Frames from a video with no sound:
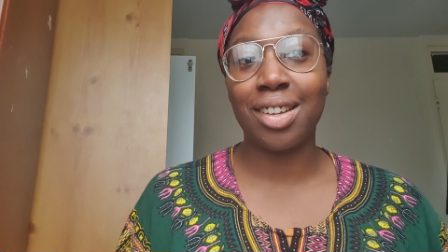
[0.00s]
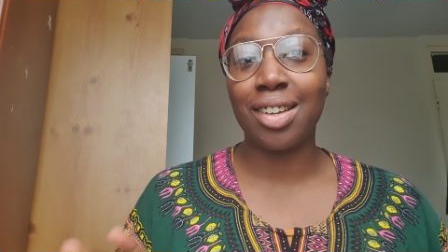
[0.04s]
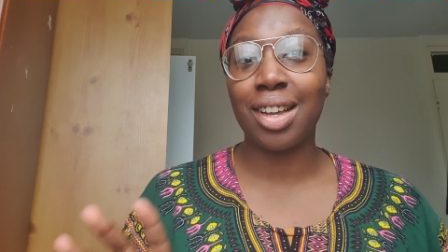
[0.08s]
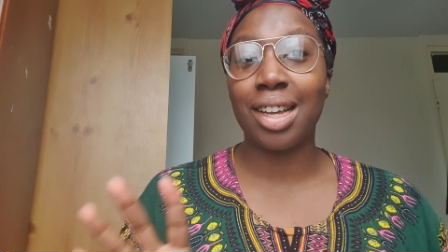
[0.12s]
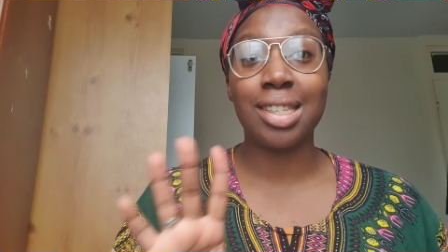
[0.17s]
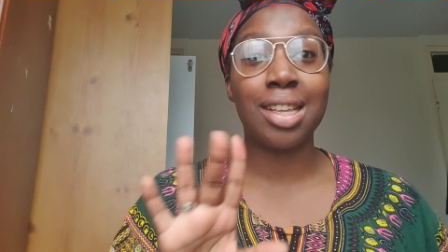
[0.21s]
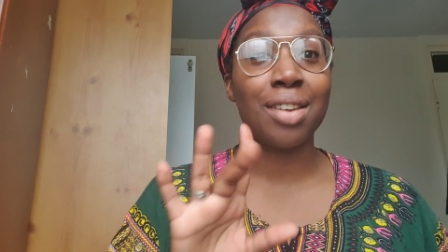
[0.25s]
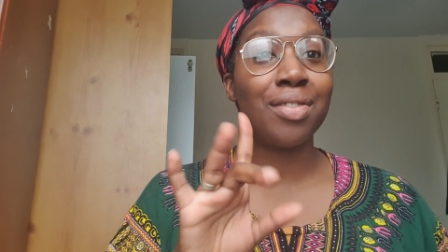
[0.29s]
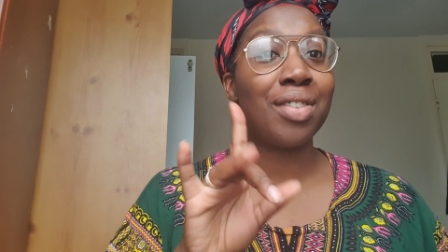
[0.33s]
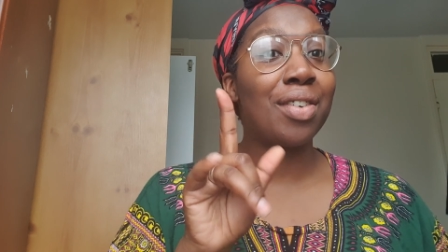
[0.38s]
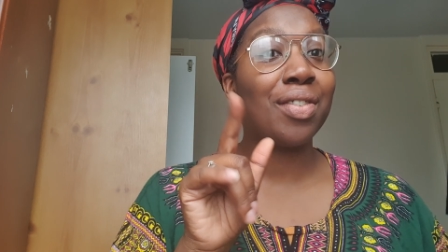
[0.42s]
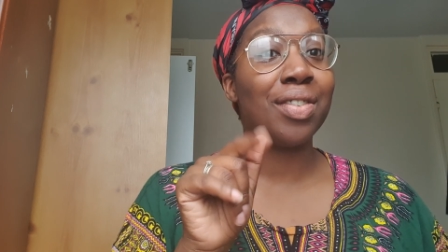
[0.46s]
guys,
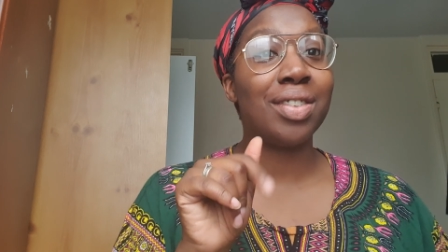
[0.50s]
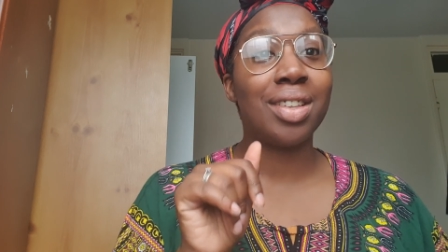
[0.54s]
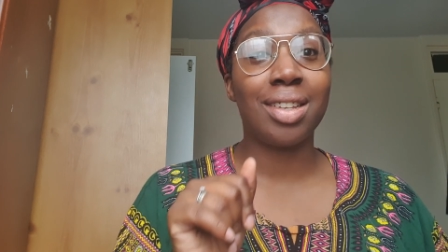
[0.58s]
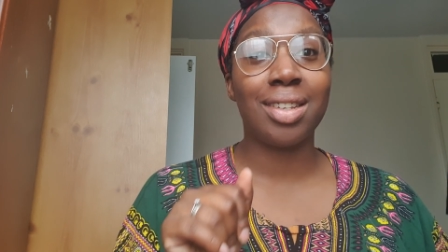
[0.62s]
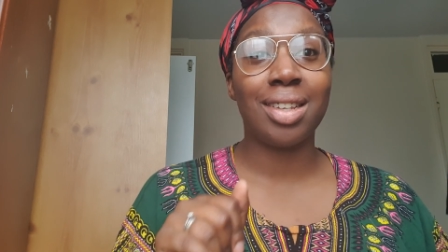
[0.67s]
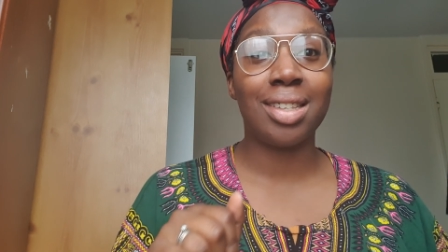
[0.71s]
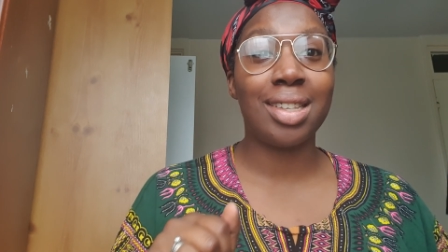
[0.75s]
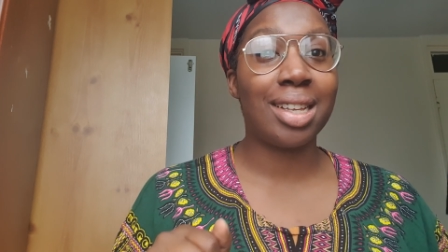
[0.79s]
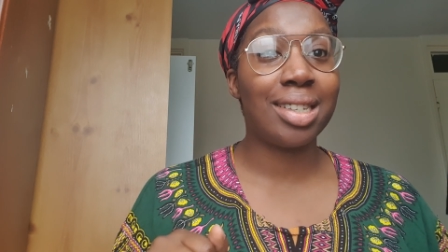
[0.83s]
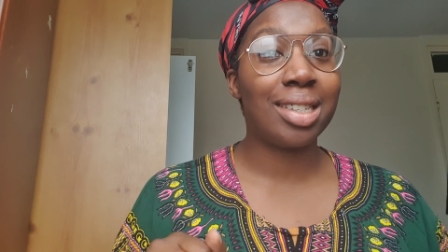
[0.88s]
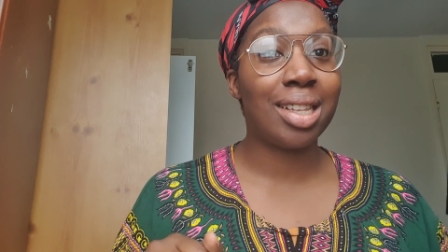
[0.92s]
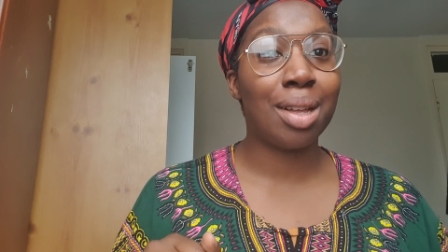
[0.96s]
I've never done
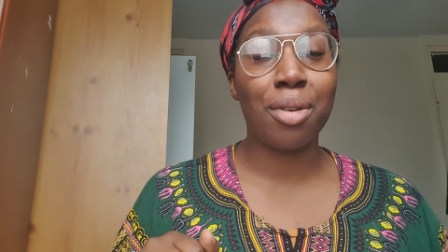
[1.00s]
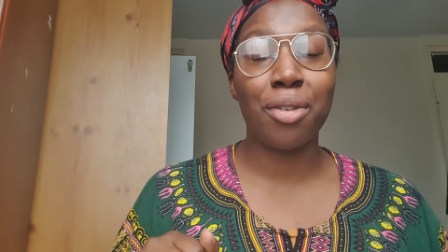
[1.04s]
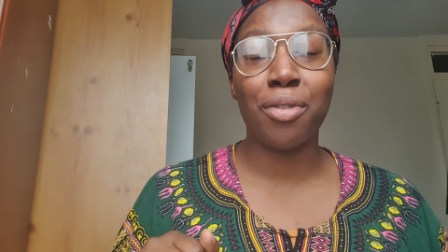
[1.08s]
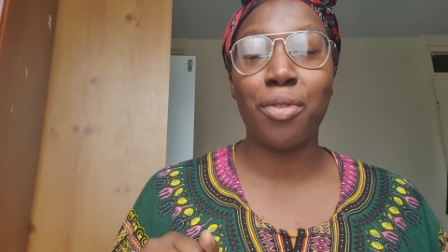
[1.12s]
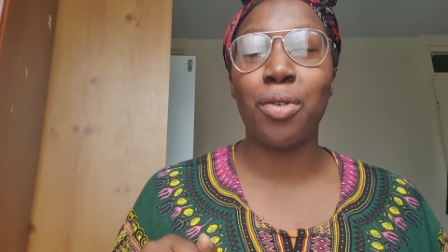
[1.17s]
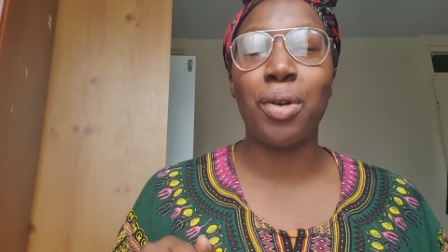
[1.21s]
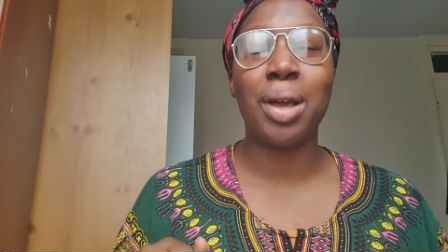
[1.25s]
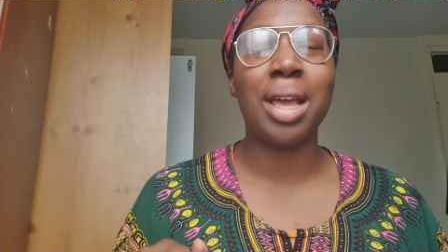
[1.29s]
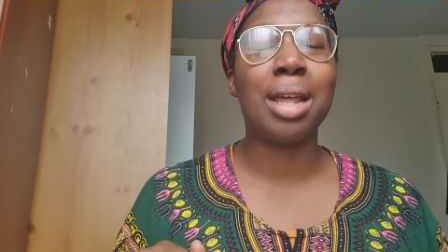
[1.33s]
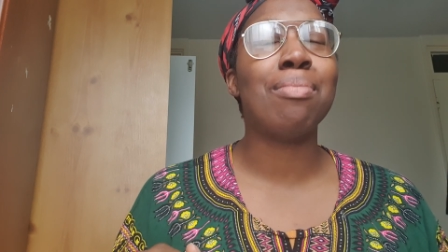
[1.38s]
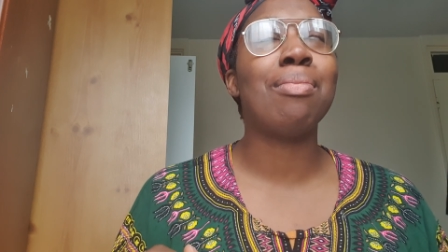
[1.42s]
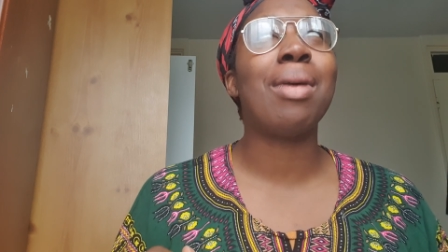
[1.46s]
this hairstyle
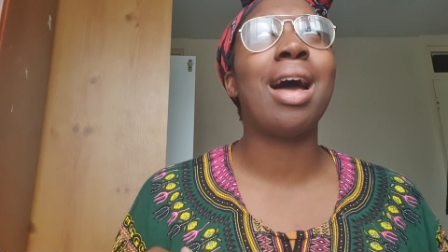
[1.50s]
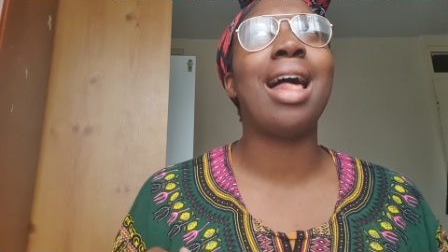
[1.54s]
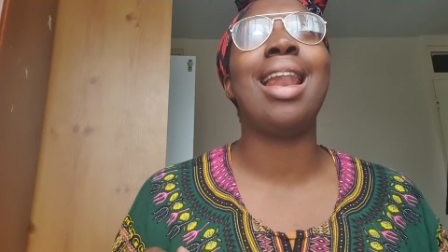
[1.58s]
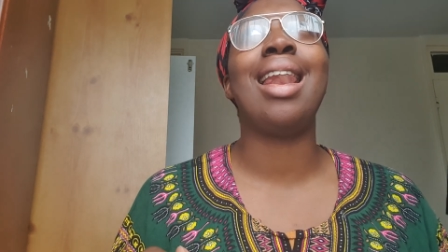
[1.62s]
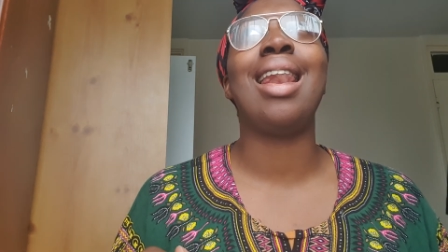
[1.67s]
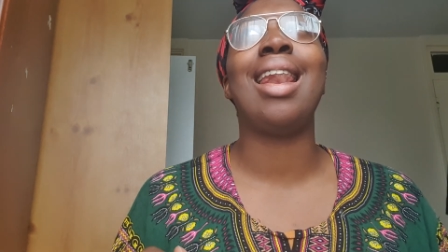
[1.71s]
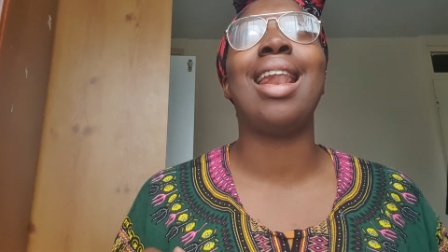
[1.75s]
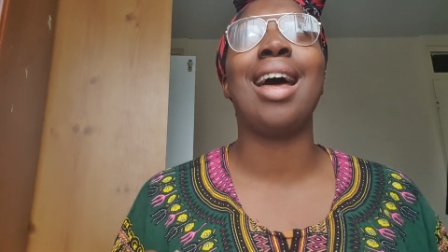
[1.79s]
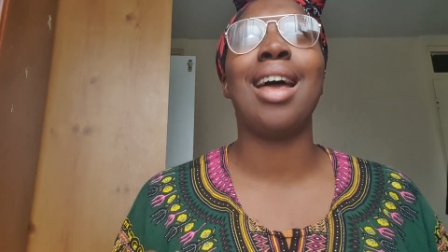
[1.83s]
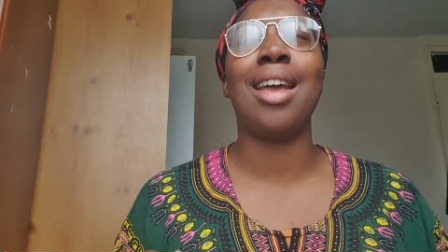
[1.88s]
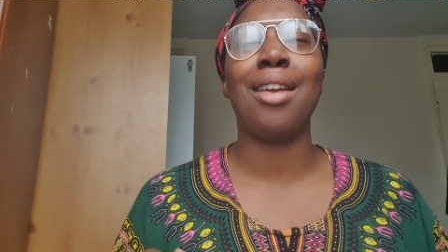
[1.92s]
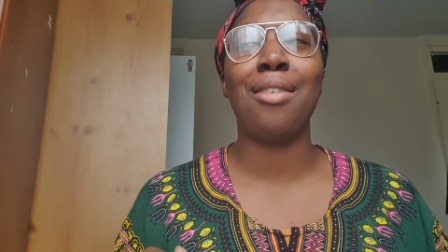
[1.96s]
before in my
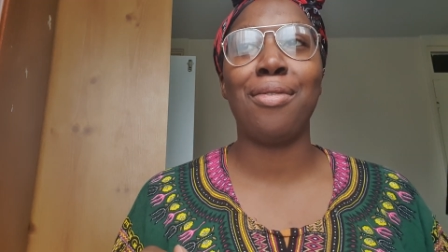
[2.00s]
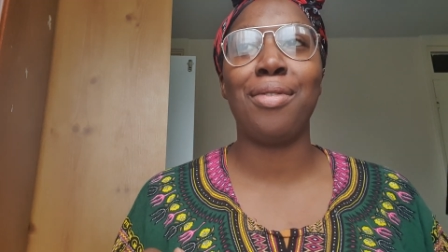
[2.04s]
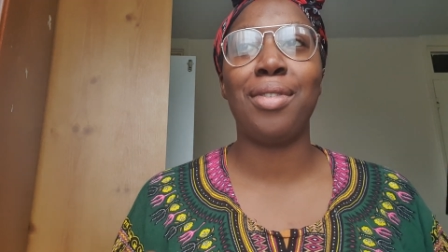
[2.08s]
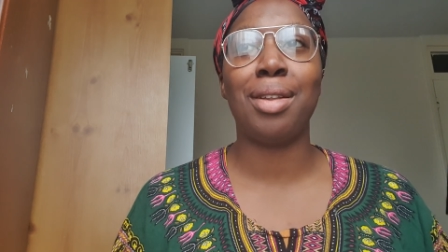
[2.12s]
life.